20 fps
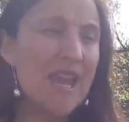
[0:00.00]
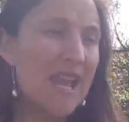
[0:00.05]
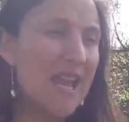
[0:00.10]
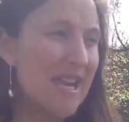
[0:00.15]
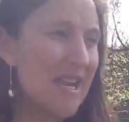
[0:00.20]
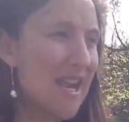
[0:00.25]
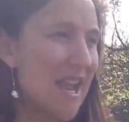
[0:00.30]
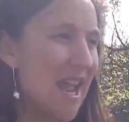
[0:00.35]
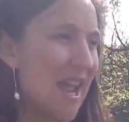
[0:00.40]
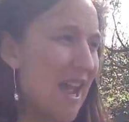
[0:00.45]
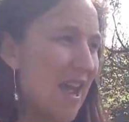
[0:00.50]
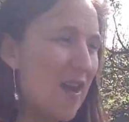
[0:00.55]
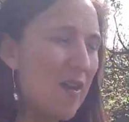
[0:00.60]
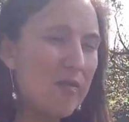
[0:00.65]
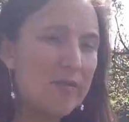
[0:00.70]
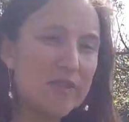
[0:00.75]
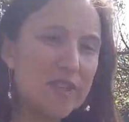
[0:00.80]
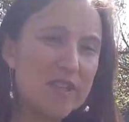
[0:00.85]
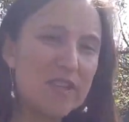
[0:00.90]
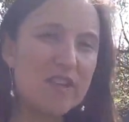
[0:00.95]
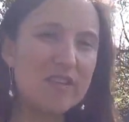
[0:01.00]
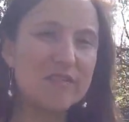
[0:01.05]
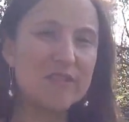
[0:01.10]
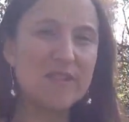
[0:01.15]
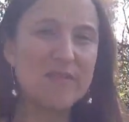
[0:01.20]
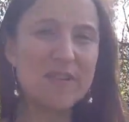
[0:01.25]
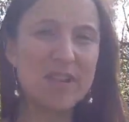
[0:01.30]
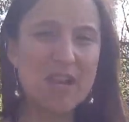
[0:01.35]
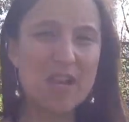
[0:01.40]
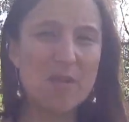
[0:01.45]
and how the Young
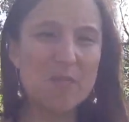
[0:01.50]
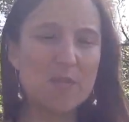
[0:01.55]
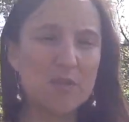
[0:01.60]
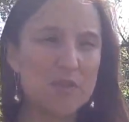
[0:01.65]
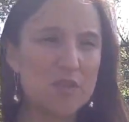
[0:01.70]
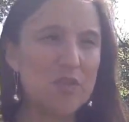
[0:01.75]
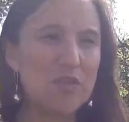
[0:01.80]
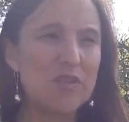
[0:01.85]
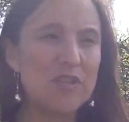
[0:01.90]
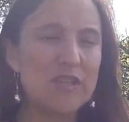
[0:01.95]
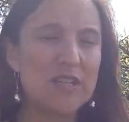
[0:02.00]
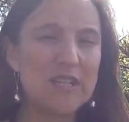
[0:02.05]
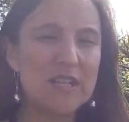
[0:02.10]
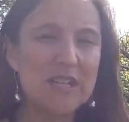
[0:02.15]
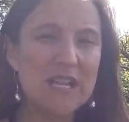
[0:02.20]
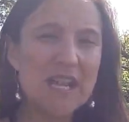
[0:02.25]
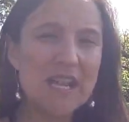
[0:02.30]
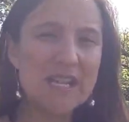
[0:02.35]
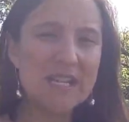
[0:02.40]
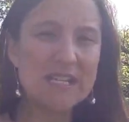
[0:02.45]
Living opportunity